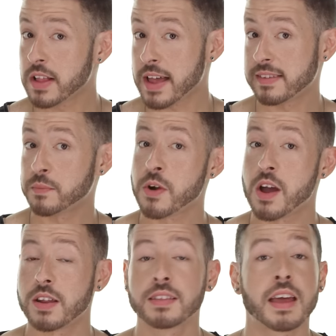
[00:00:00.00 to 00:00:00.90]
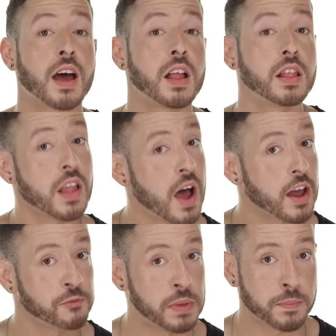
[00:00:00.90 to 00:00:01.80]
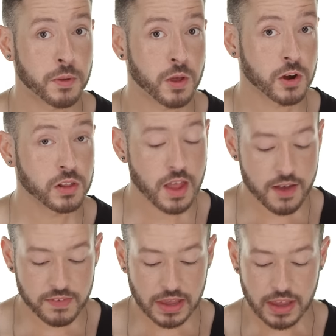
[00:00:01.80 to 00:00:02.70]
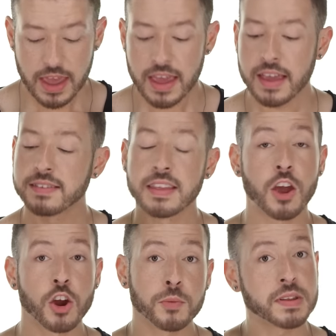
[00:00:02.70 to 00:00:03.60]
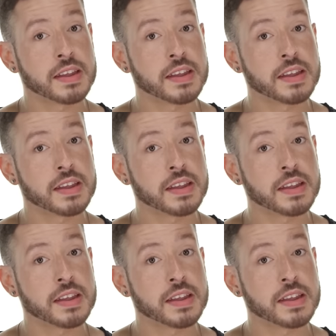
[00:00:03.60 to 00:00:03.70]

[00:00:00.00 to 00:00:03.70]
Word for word: classic product that a lot of people are loving is the Urban